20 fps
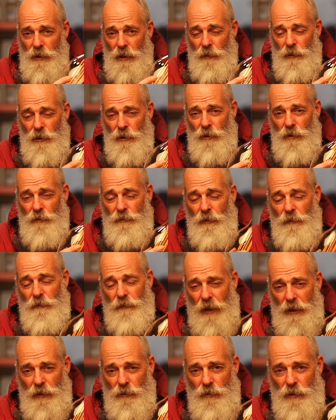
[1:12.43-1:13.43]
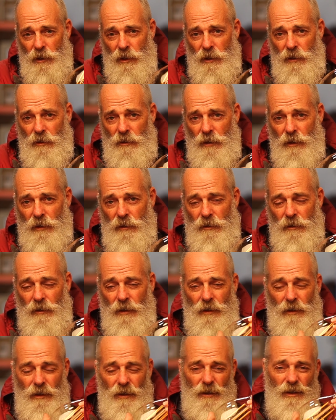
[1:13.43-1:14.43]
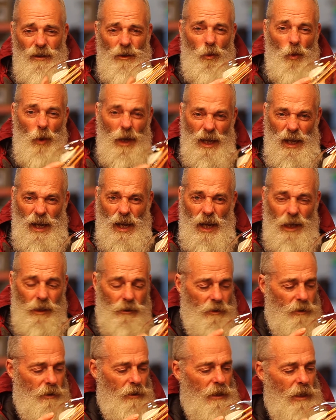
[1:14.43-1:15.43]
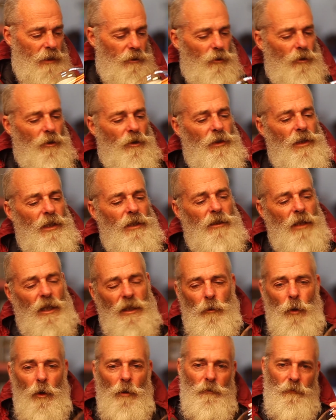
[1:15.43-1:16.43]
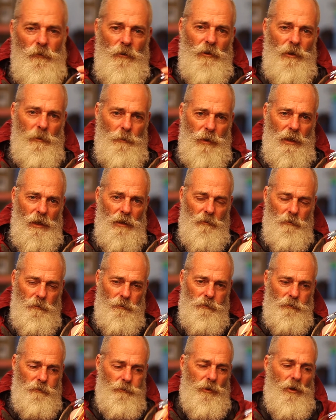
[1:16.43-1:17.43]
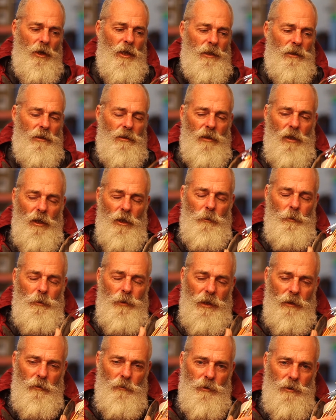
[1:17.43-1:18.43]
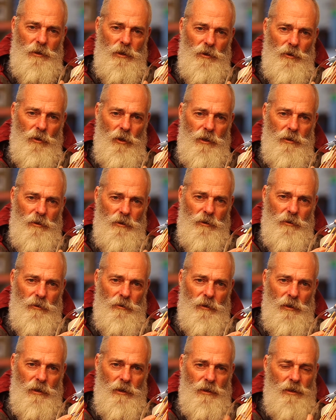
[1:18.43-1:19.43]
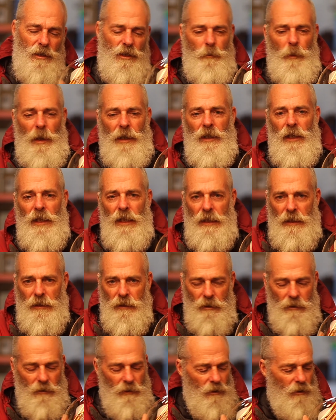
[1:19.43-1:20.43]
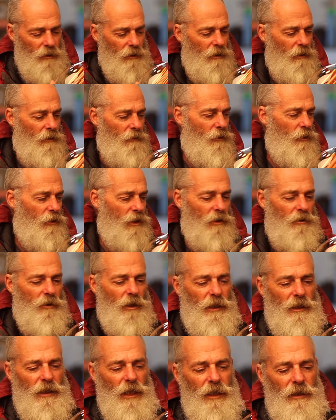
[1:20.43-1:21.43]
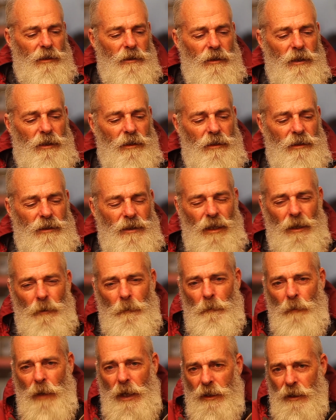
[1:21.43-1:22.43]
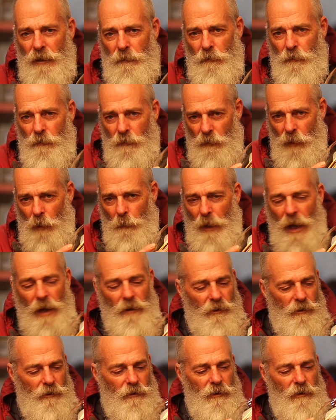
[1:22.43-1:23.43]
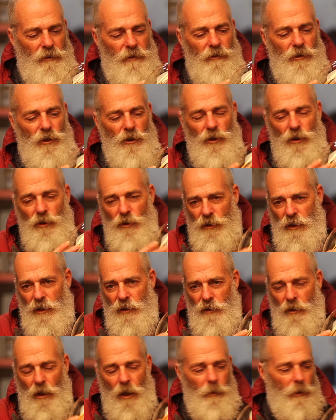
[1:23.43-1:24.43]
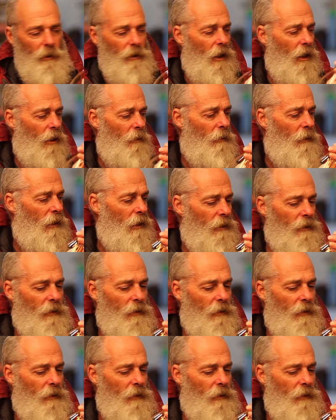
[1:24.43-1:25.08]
They were used for factories and warehouses and that sort of thing. So they were a very big, bright globe that was designed to dissipate heat, a few things like that that made it apparent to use this type of globe.